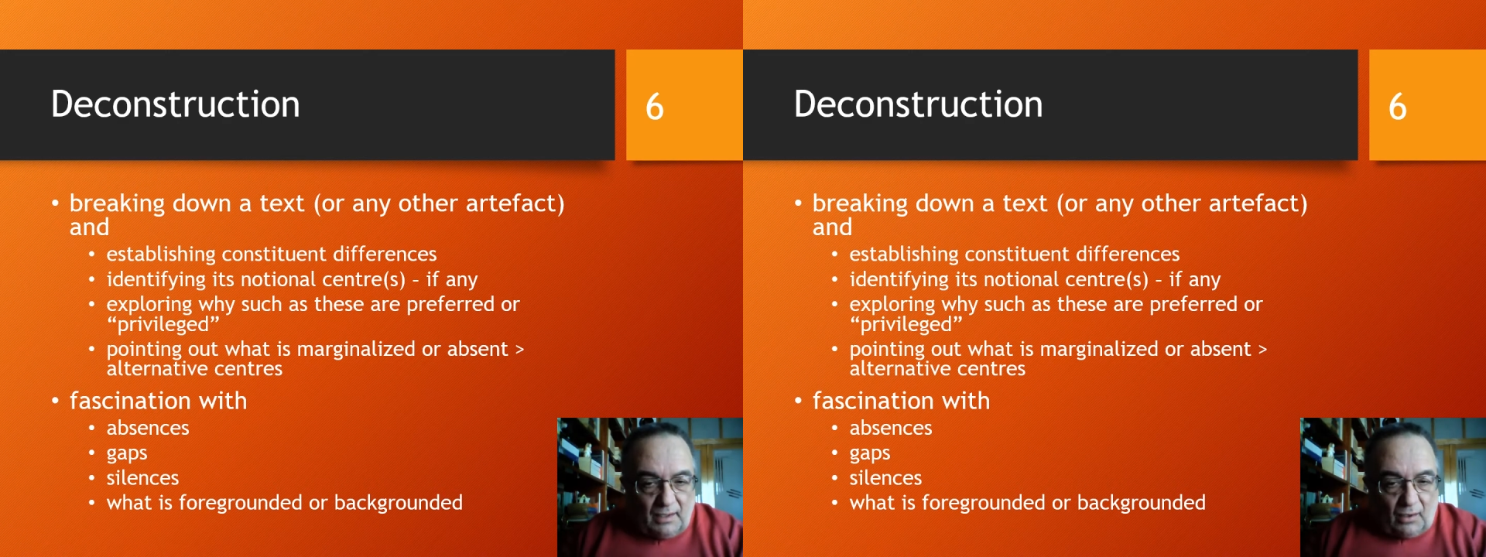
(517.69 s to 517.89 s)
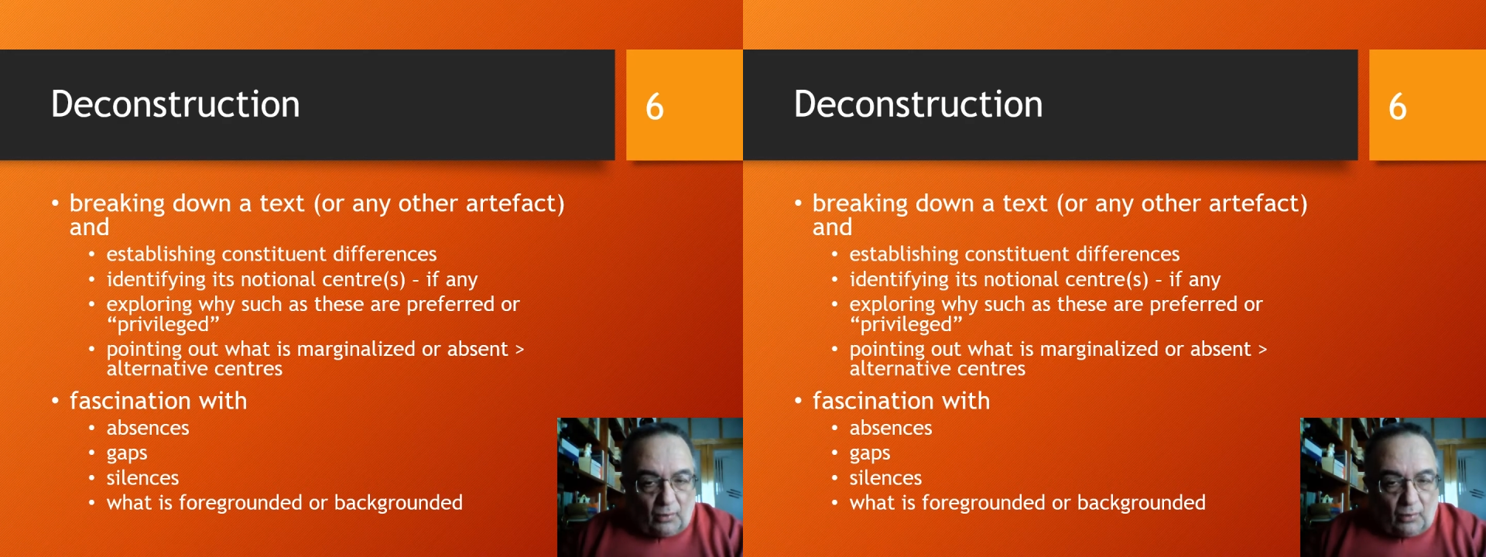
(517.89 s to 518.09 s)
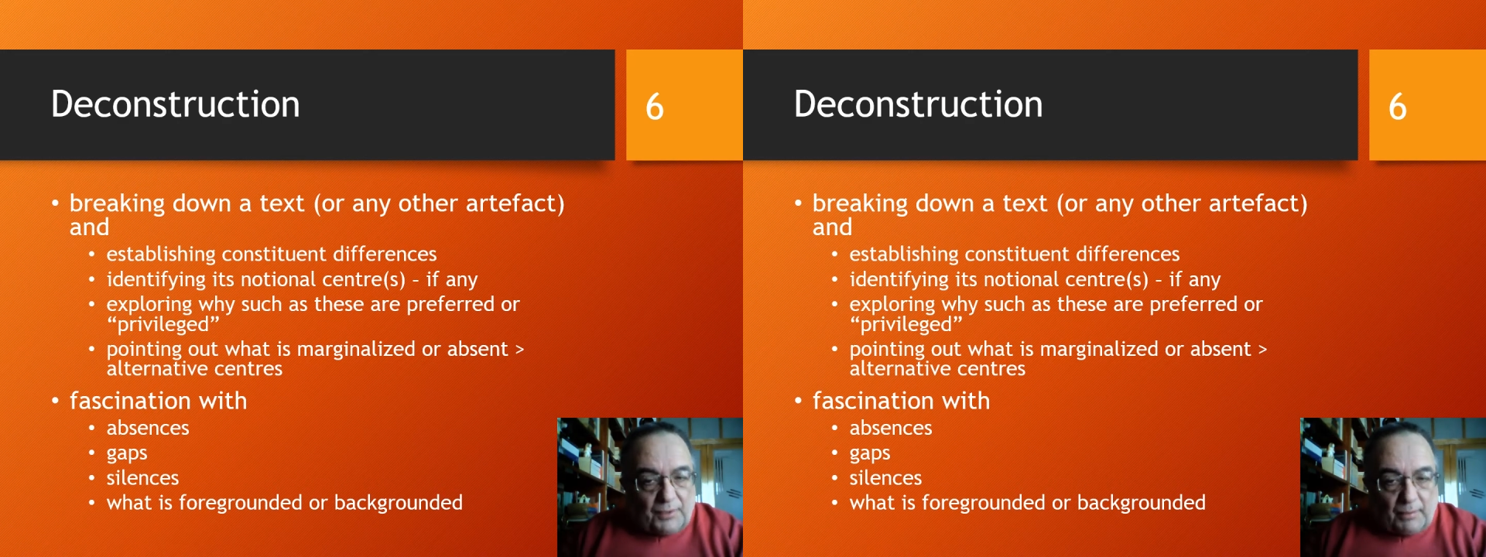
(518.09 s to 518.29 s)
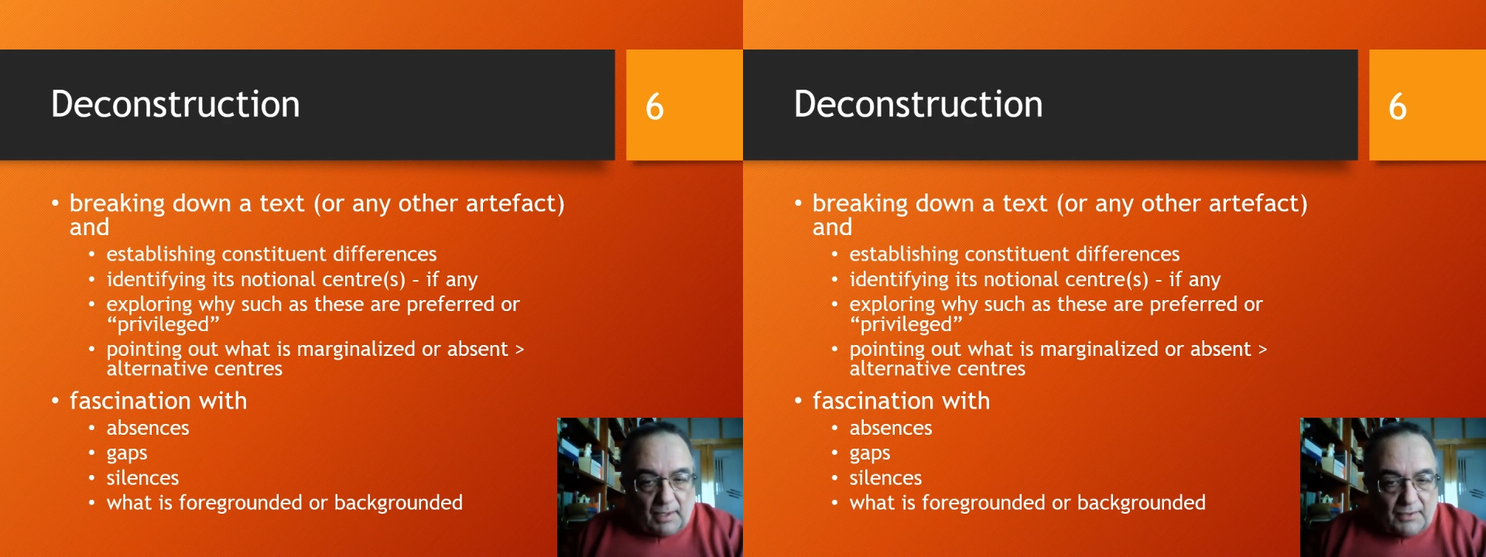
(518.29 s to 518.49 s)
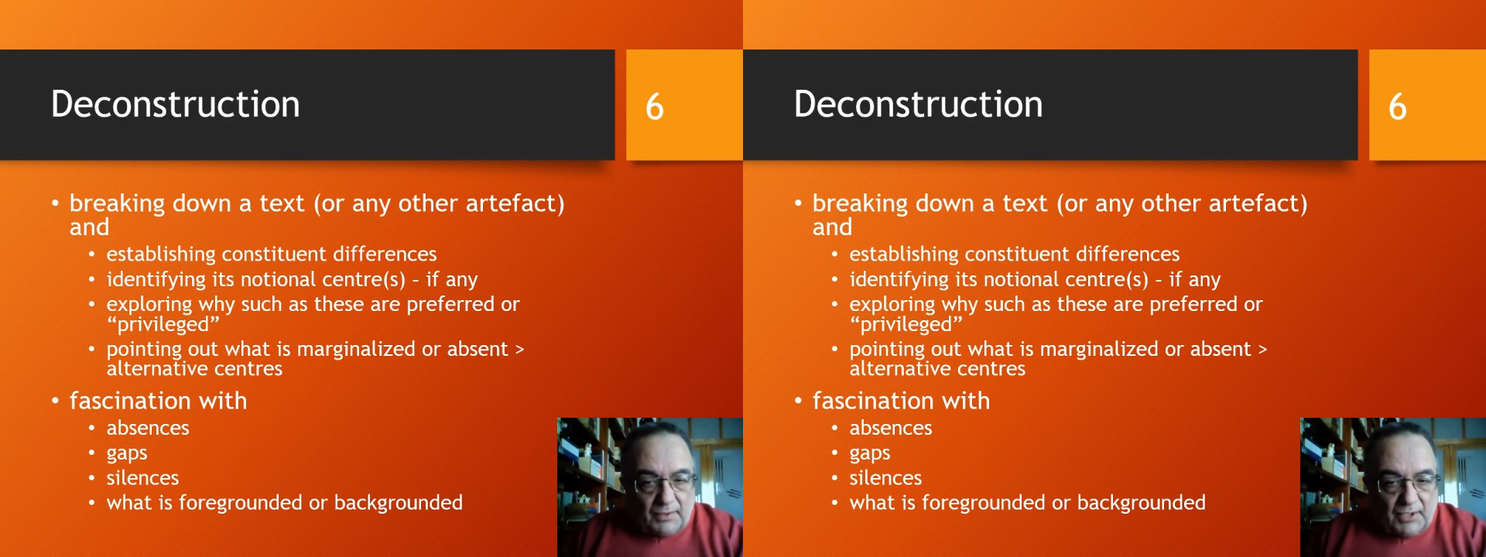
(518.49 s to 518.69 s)
or the
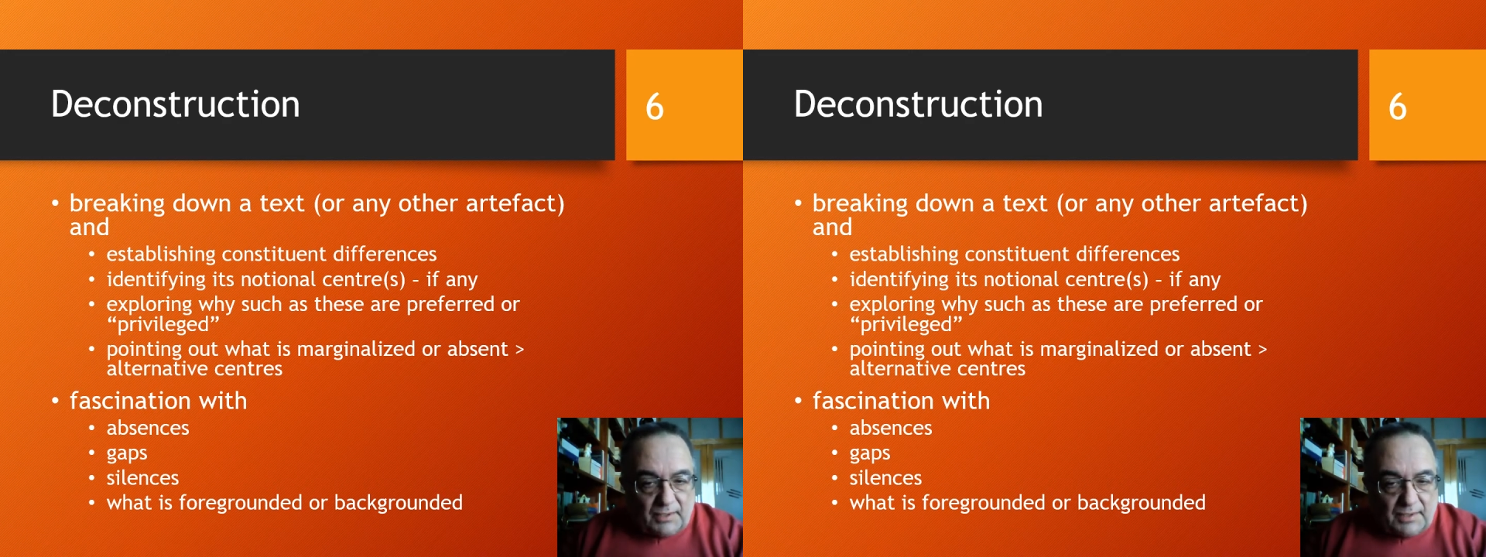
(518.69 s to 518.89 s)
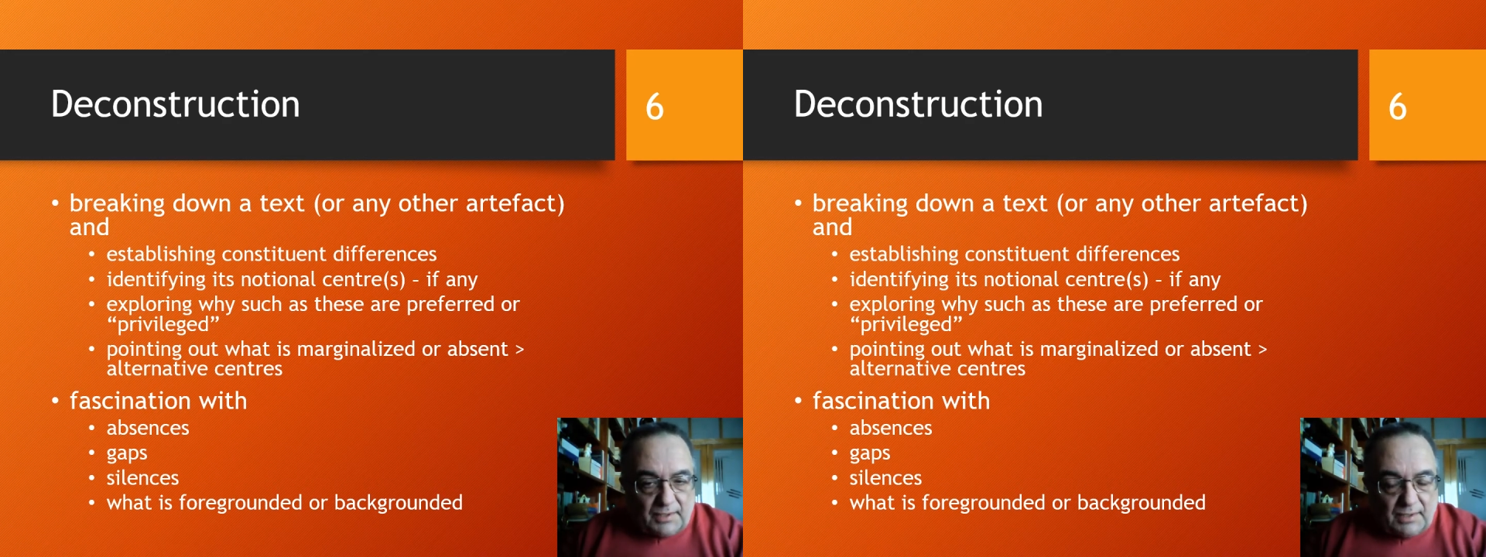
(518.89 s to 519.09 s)
margins,